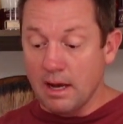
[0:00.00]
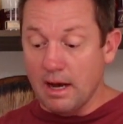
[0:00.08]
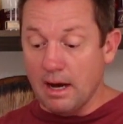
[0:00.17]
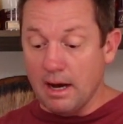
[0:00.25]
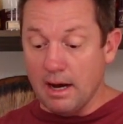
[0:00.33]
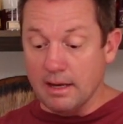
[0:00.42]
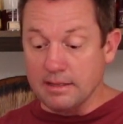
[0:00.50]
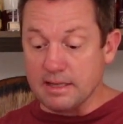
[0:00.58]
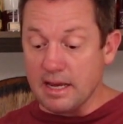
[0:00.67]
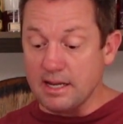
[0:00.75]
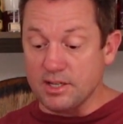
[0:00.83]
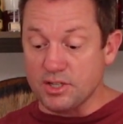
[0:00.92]
It's
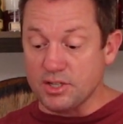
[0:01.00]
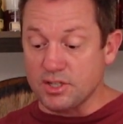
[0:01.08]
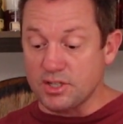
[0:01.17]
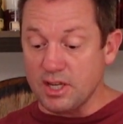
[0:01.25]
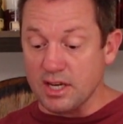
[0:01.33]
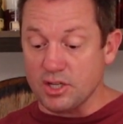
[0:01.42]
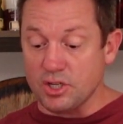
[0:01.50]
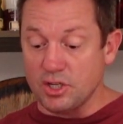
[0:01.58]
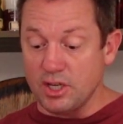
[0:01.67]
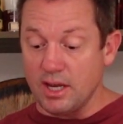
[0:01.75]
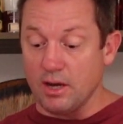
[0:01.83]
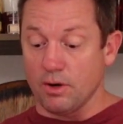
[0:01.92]
aged 6
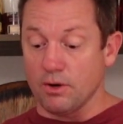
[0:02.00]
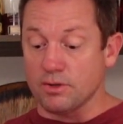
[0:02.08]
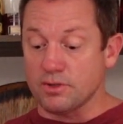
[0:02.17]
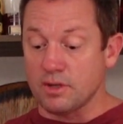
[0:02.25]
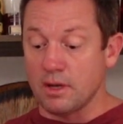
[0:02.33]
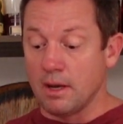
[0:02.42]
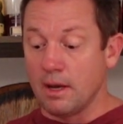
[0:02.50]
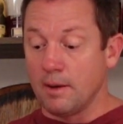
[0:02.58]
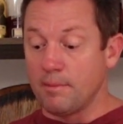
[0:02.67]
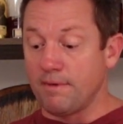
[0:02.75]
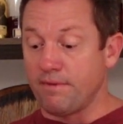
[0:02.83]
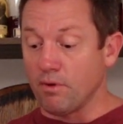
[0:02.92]
years
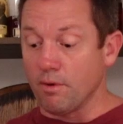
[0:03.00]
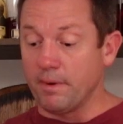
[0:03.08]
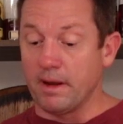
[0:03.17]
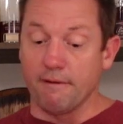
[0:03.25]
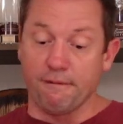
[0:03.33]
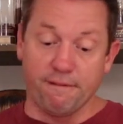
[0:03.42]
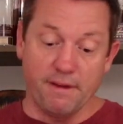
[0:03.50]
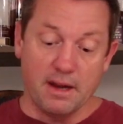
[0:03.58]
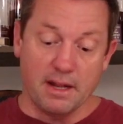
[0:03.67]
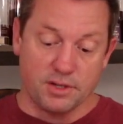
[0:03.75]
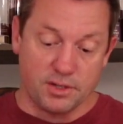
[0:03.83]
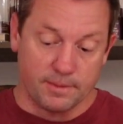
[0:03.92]
before being
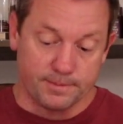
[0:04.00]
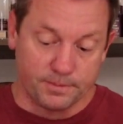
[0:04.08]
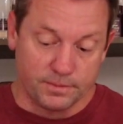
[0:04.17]
finished.